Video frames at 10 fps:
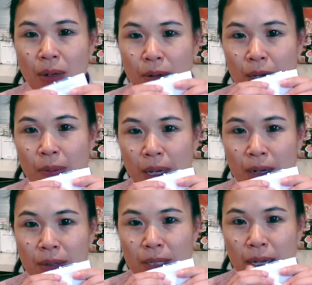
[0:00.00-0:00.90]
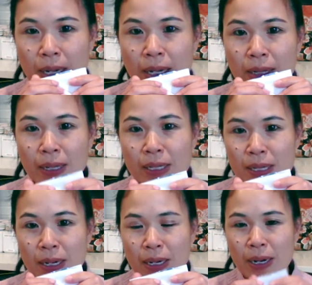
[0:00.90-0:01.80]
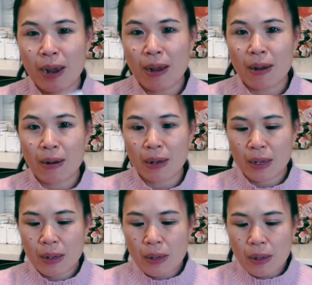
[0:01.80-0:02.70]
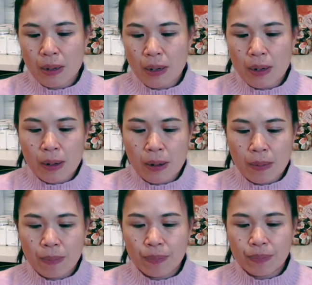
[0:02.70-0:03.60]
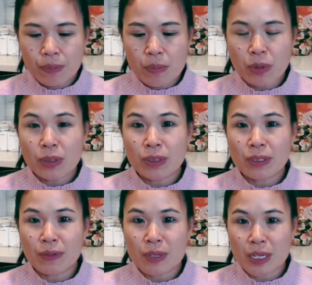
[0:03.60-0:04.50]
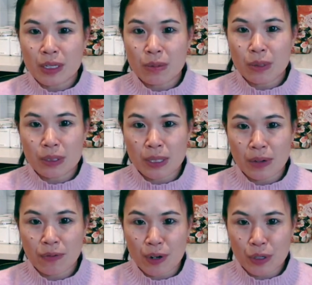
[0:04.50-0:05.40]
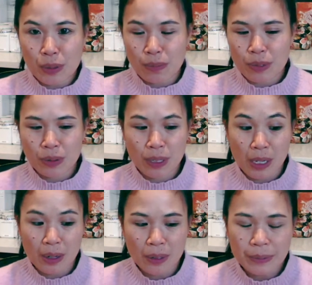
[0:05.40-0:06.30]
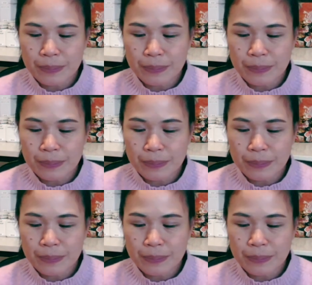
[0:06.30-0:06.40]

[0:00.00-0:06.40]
keep it airtight, light tight, and most loose leaf teas will stay fresh up to a year.